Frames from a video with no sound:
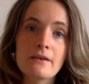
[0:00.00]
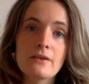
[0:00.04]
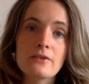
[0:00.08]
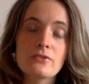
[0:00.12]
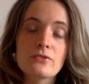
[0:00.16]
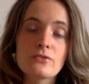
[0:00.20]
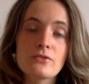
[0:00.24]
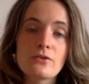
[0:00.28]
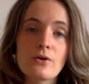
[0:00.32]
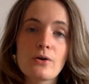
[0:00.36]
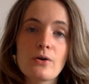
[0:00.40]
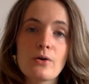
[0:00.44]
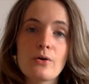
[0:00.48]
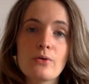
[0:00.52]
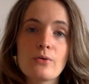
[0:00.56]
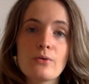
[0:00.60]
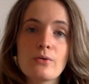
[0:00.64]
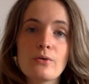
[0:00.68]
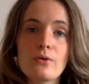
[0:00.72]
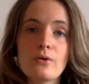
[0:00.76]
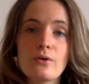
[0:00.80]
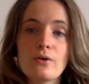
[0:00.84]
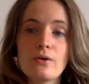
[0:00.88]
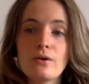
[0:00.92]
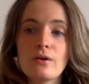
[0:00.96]
So,
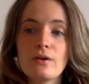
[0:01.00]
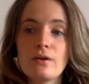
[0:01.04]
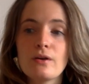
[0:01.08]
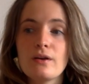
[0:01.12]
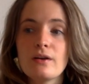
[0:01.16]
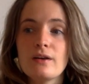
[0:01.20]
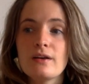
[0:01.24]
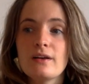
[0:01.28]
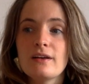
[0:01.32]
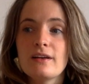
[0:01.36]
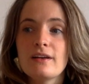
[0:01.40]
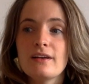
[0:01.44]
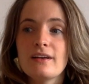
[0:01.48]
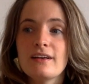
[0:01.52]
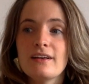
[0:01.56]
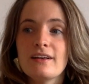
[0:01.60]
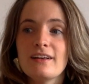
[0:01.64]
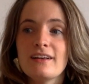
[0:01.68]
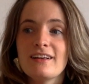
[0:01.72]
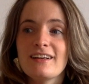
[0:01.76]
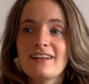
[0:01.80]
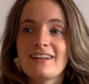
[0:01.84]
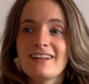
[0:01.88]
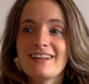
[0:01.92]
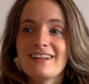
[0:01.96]

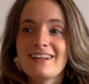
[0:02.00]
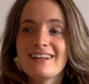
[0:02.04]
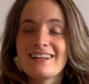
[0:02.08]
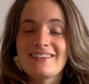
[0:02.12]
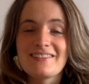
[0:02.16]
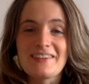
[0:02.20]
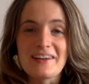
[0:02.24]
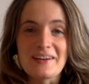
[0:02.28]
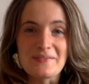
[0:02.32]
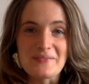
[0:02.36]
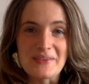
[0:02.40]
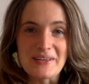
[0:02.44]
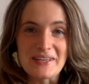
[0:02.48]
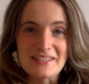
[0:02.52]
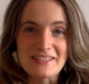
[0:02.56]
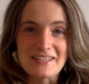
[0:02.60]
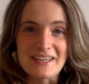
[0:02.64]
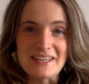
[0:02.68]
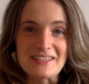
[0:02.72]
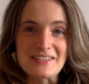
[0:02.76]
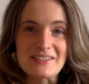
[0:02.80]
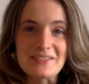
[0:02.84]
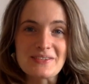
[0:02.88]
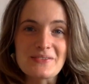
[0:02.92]
if that makes sense.